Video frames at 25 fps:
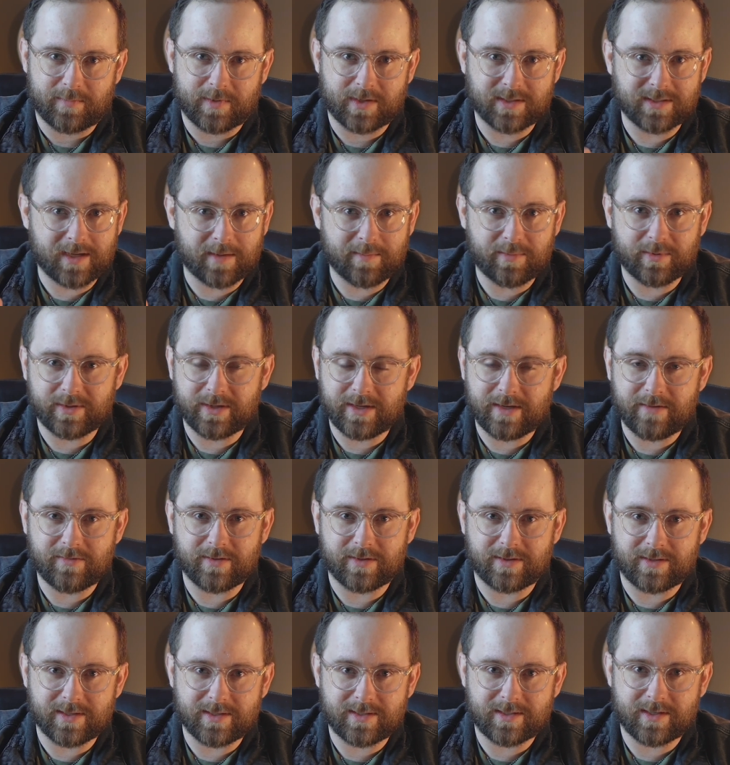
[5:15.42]
because I believe
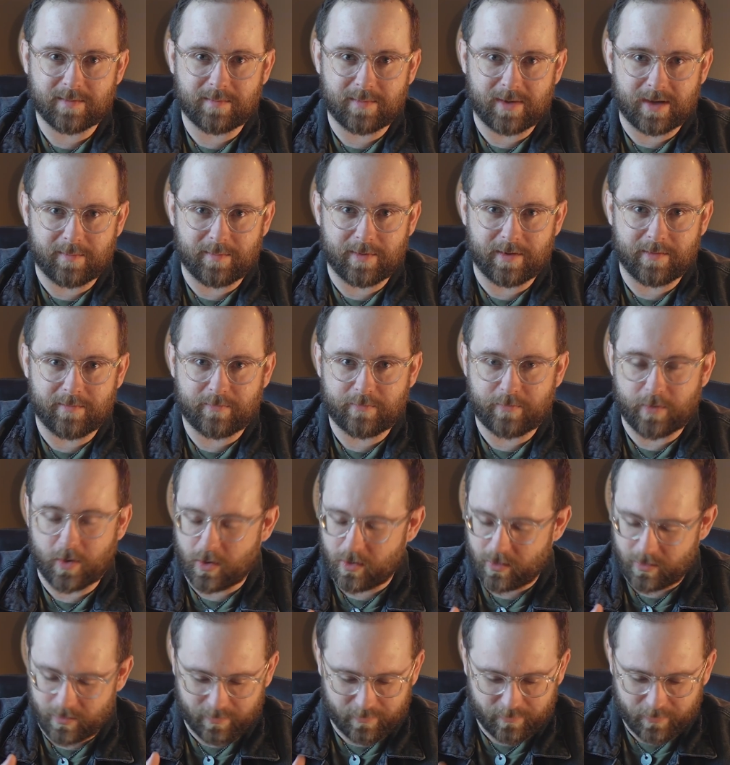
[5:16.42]
that this commandment,
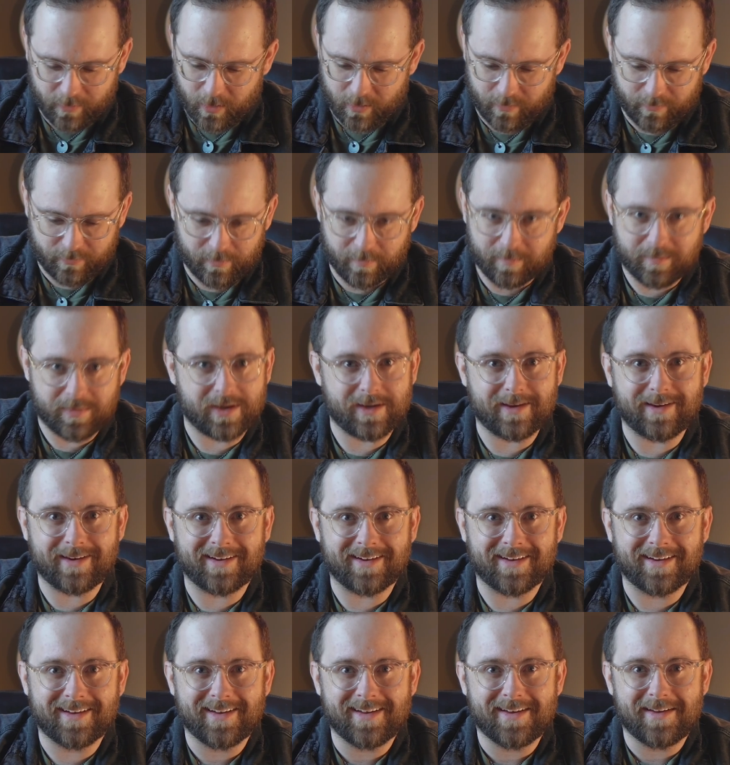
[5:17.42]
far, far from
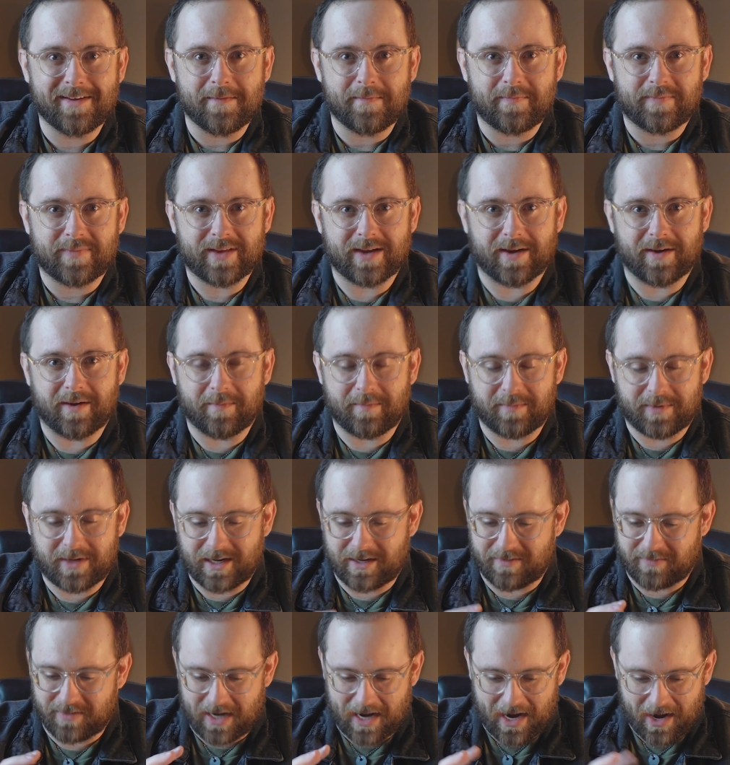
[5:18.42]
being
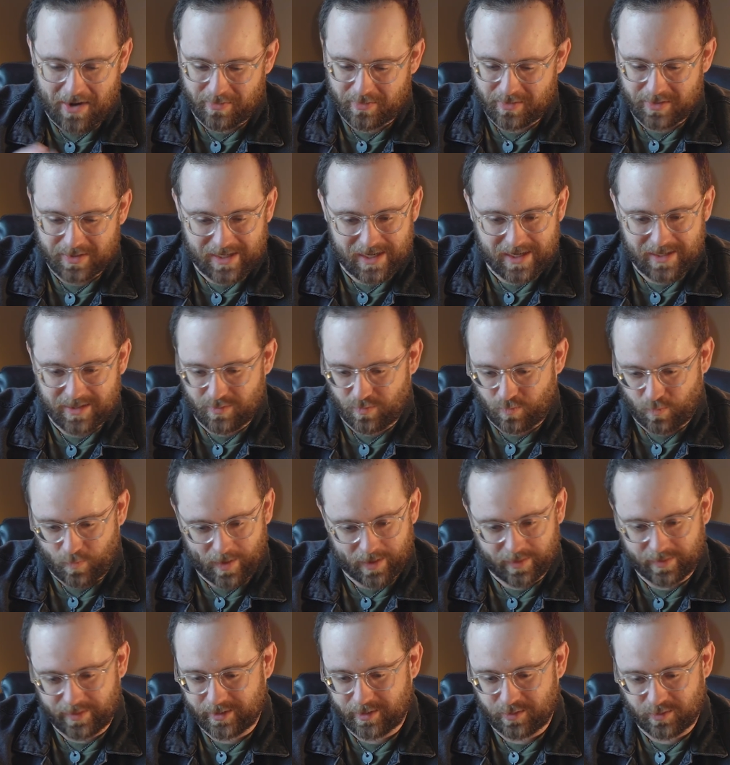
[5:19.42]
kind of an outdated
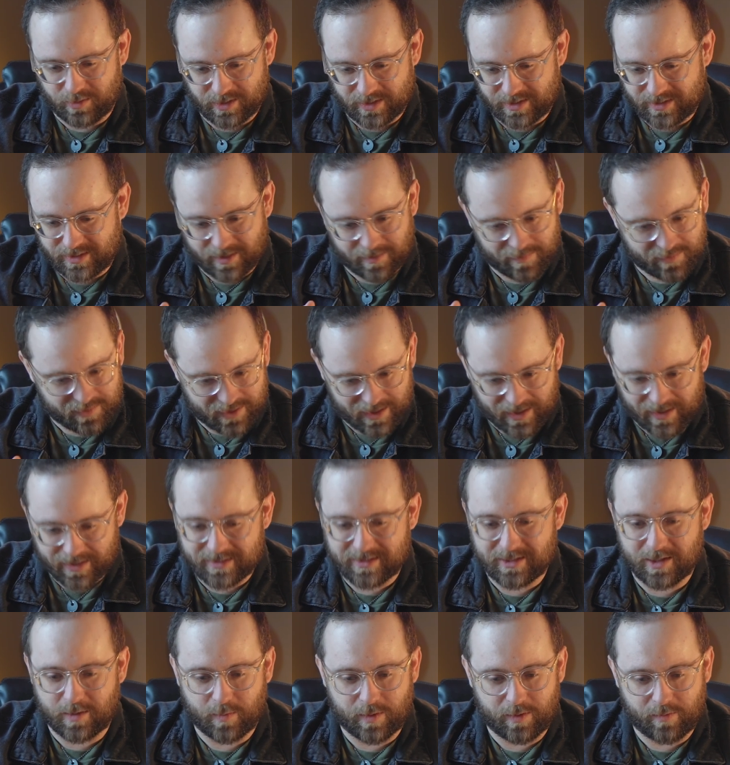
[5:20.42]
relic or just some
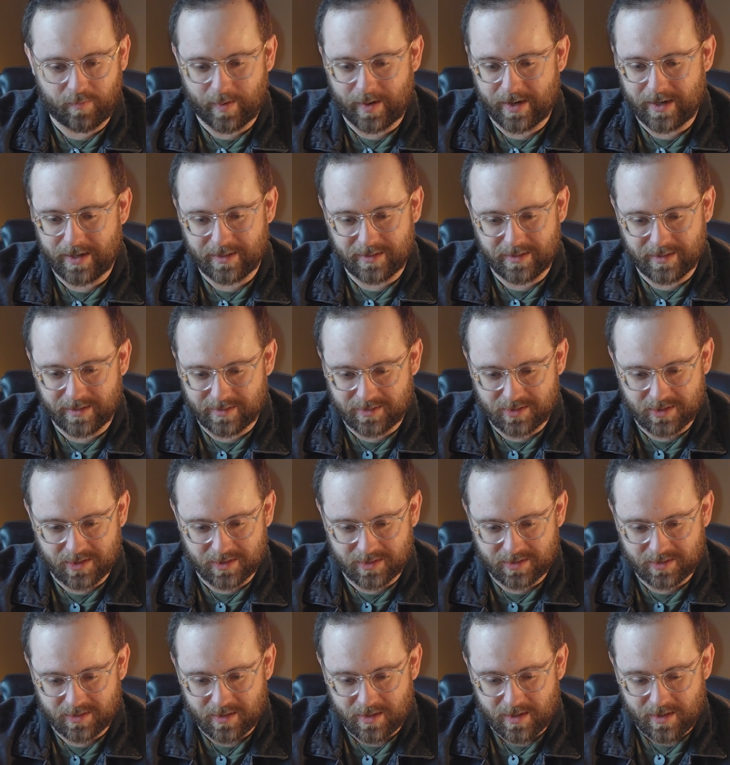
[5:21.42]
text that we read that's
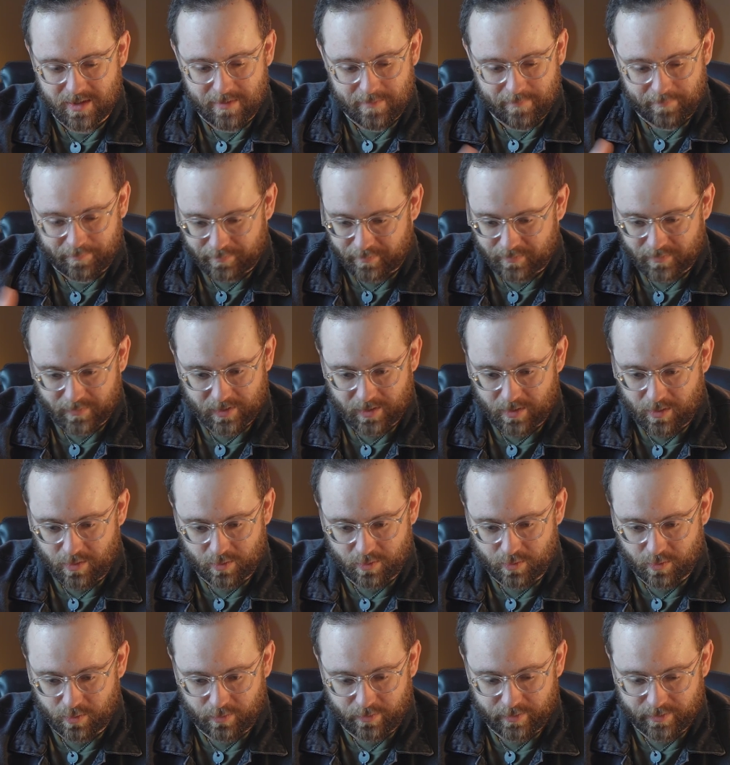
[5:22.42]
just, oh,
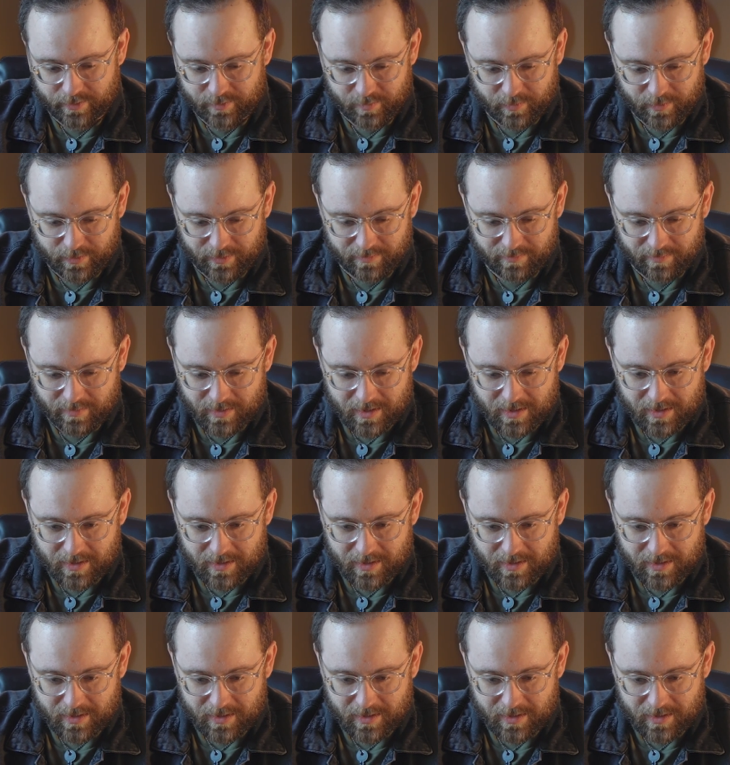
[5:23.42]
cool, this one